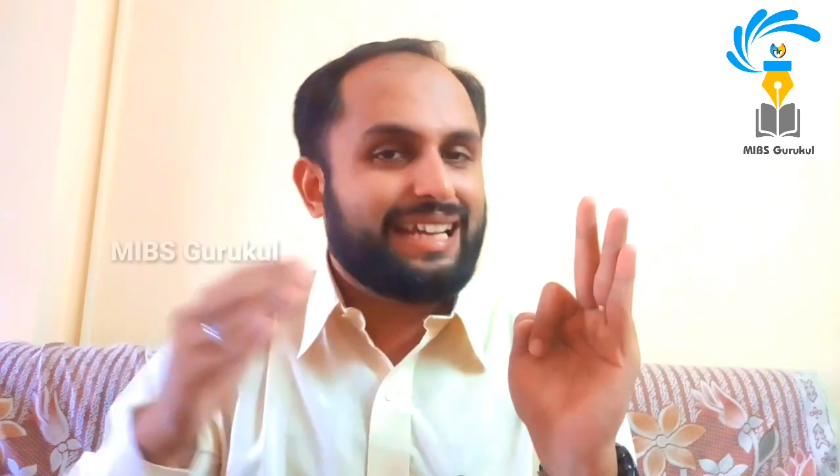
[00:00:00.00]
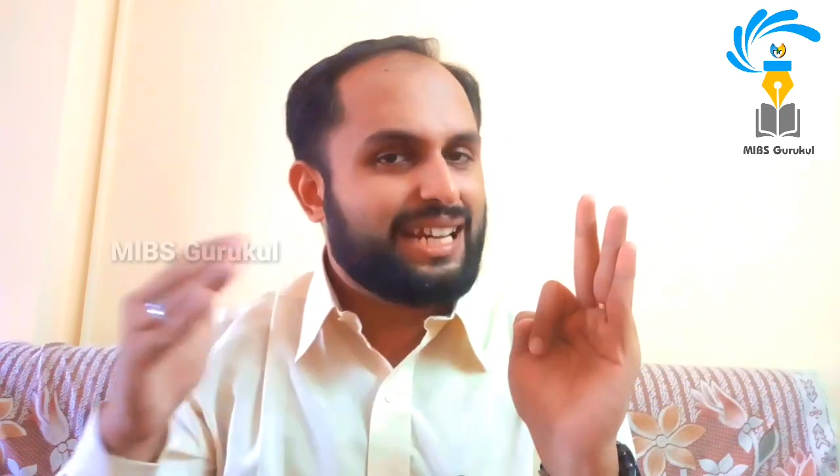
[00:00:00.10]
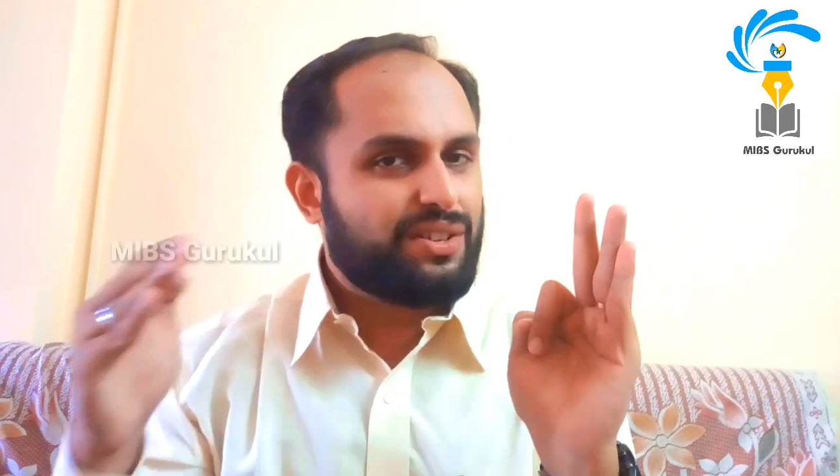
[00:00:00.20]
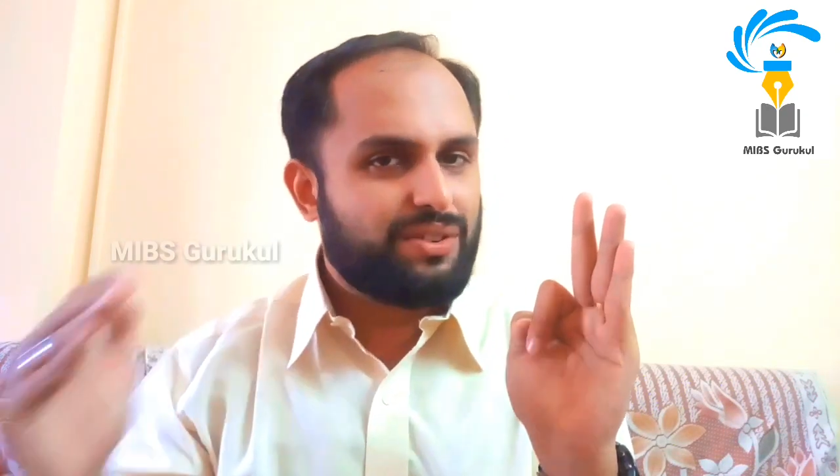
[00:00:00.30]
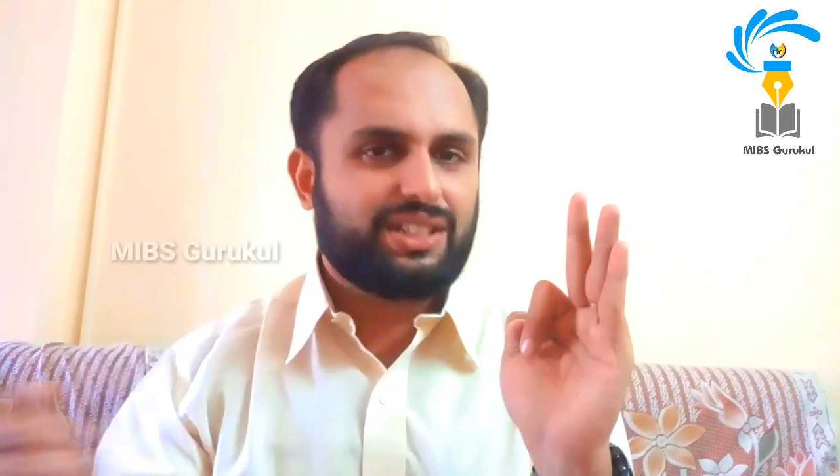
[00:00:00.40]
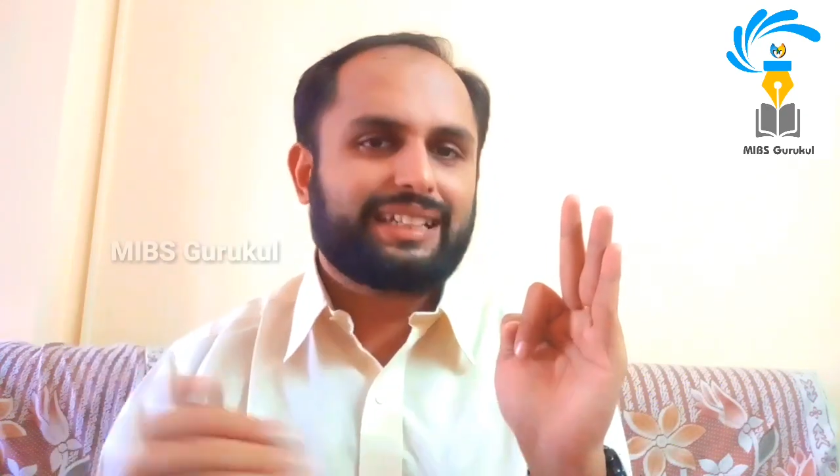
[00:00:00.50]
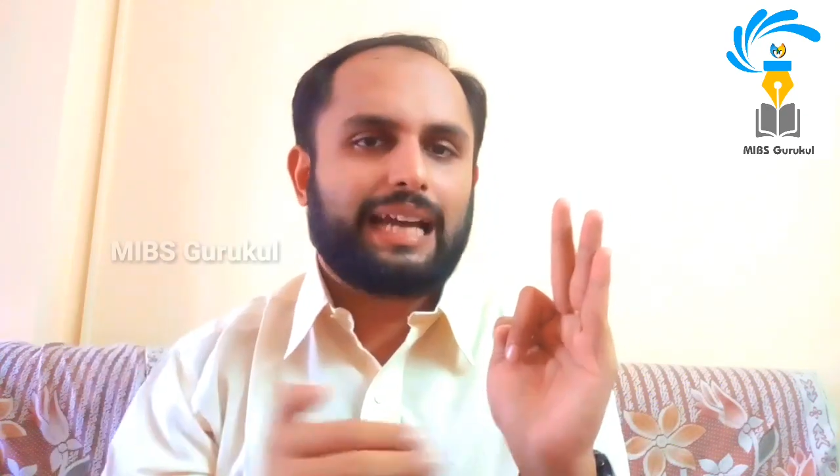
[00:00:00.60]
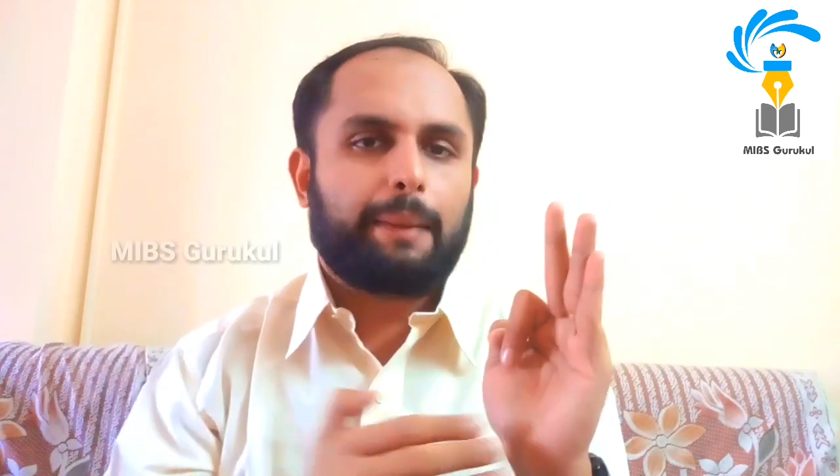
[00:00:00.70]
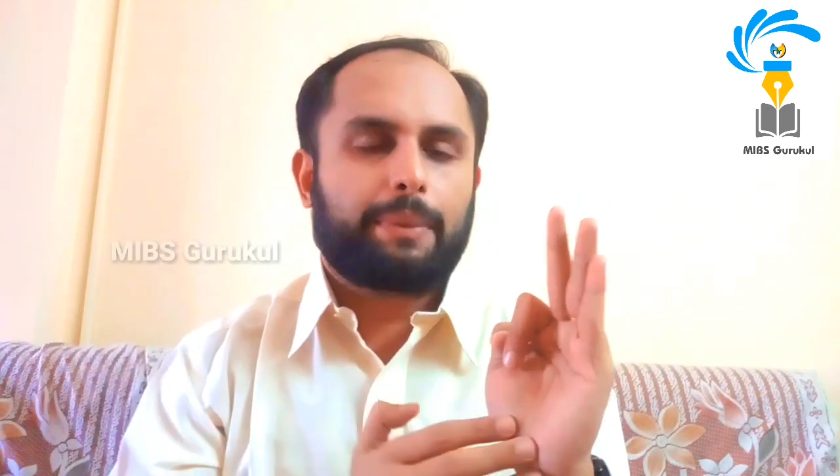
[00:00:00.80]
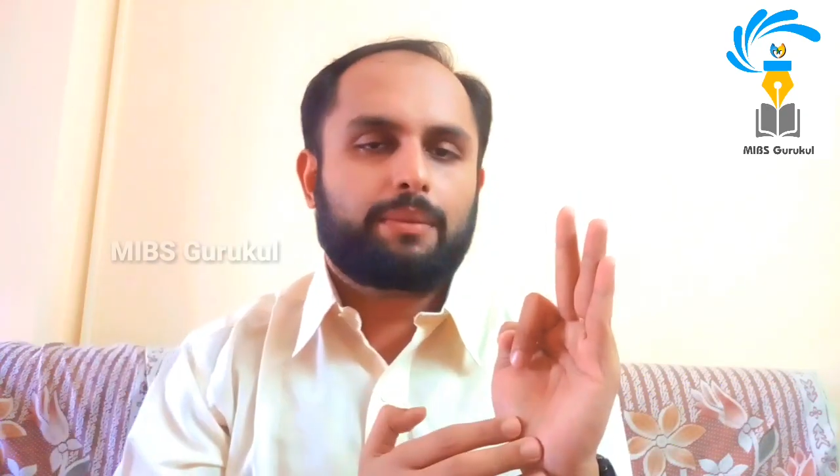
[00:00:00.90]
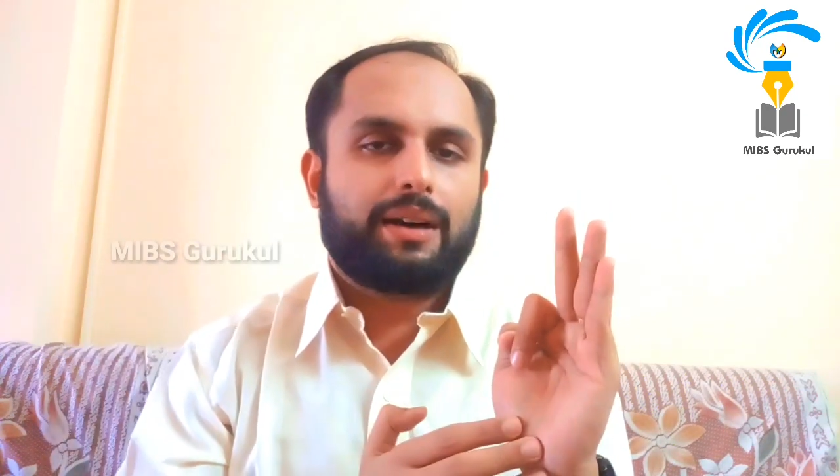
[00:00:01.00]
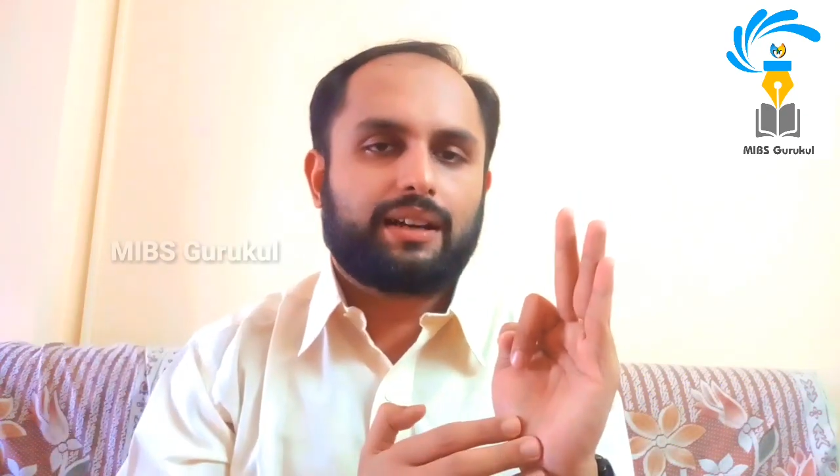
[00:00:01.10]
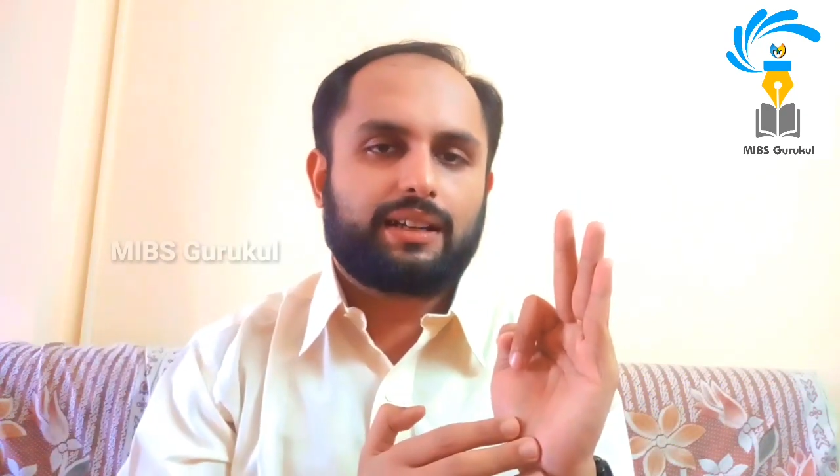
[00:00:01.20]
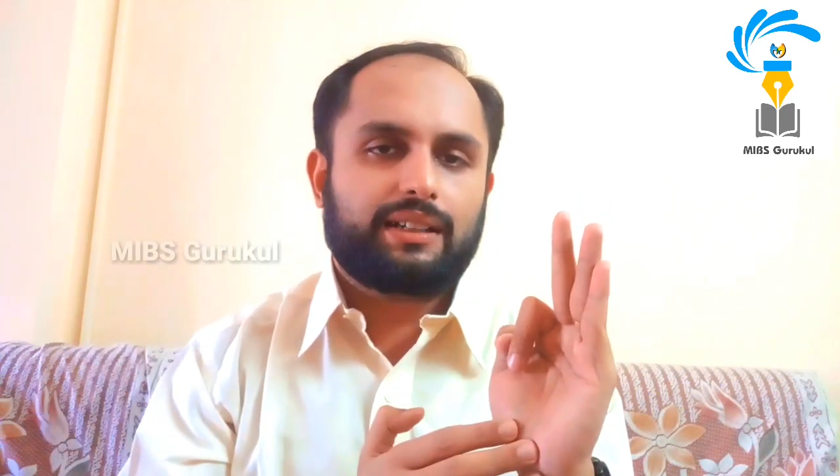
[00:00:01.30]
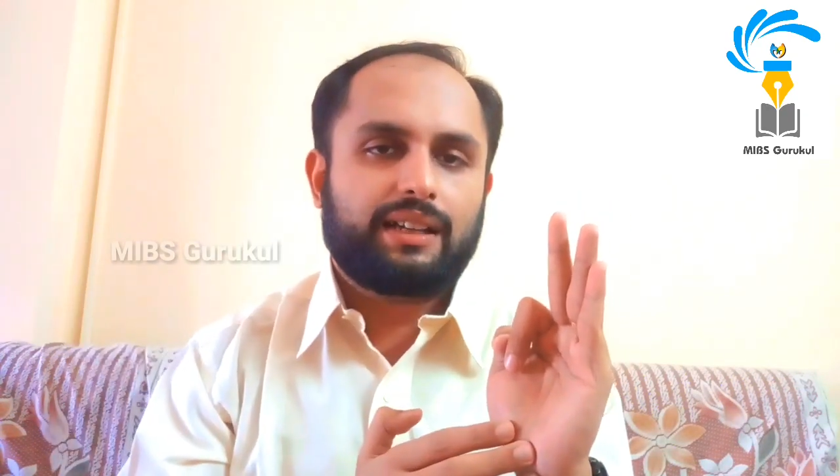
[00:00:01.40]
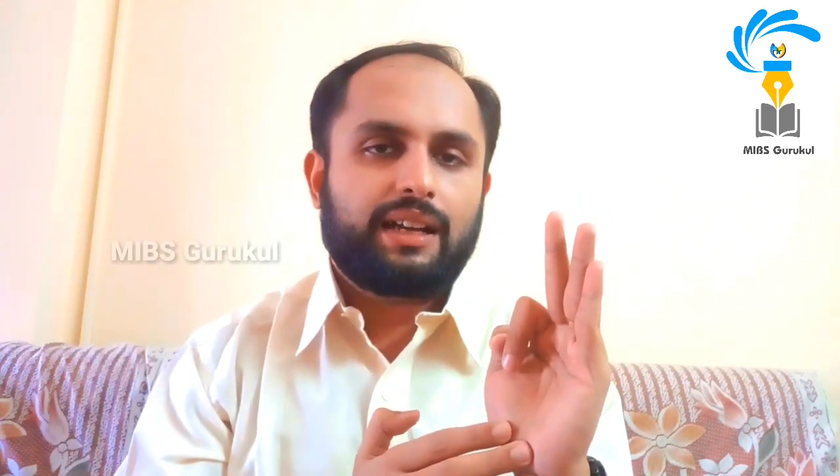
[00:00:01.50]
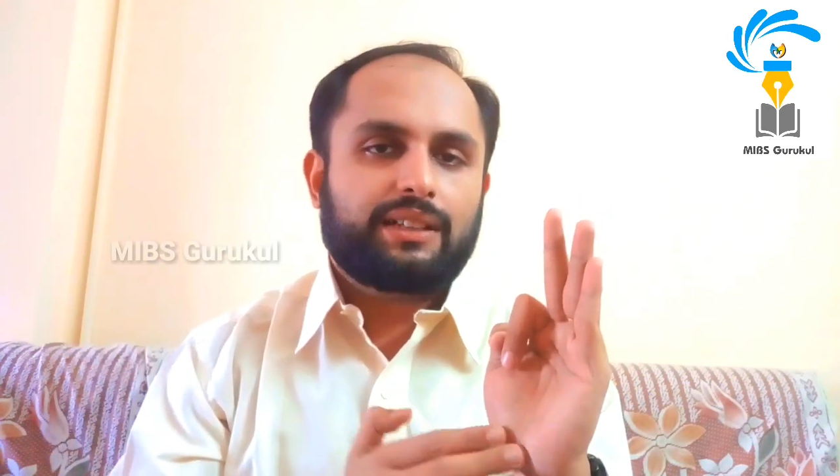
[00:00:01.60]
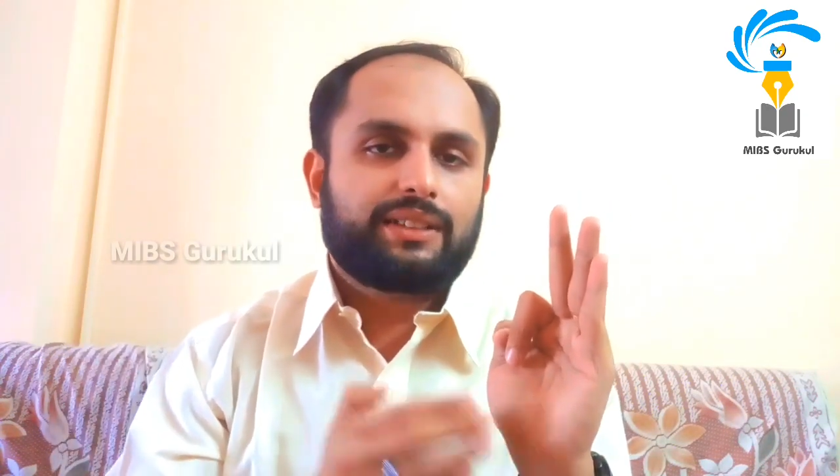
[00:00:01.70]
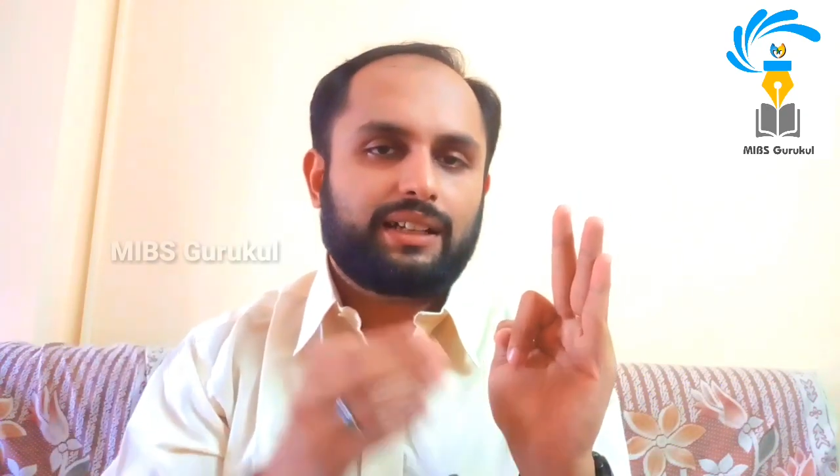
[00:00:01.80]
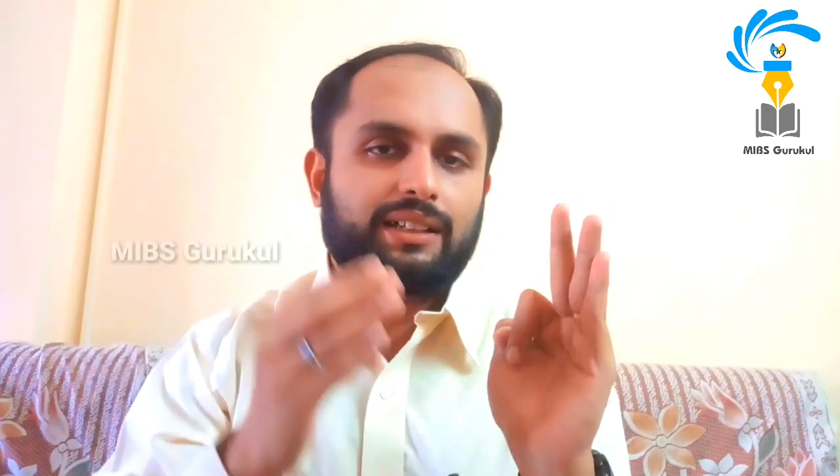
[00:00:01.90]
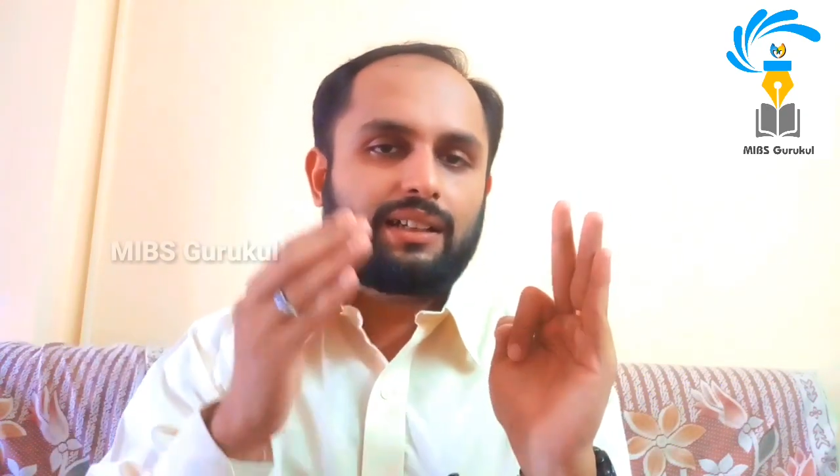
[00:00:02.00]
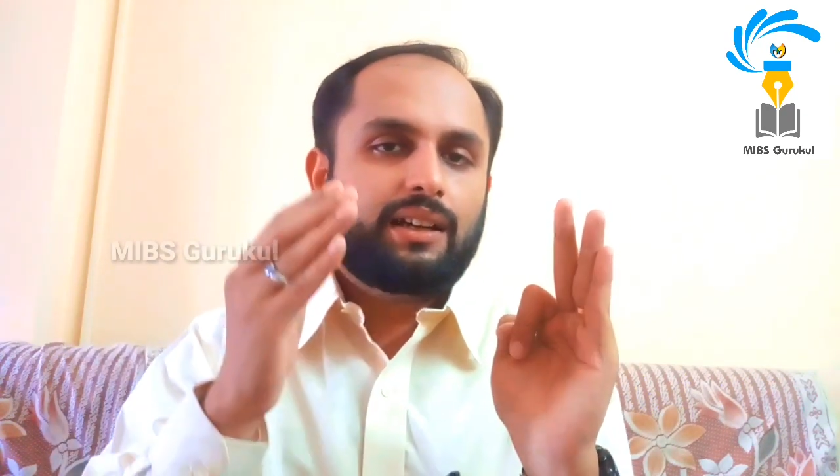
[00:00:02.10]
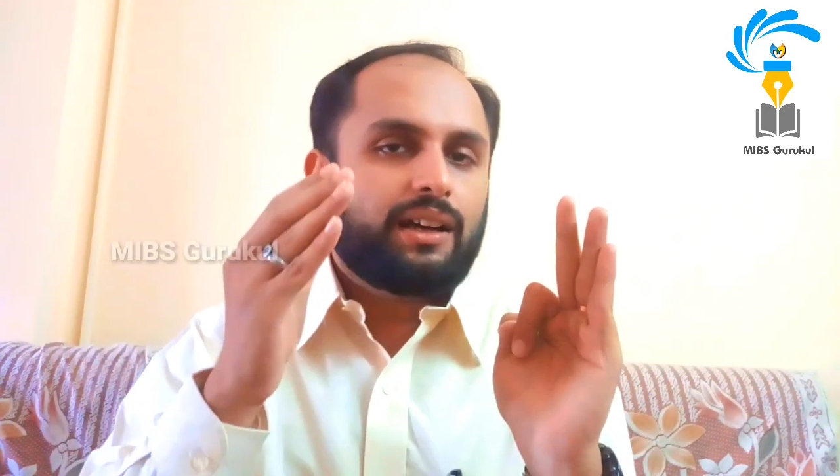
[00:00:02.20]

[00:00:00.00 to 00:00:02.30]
international capital market, then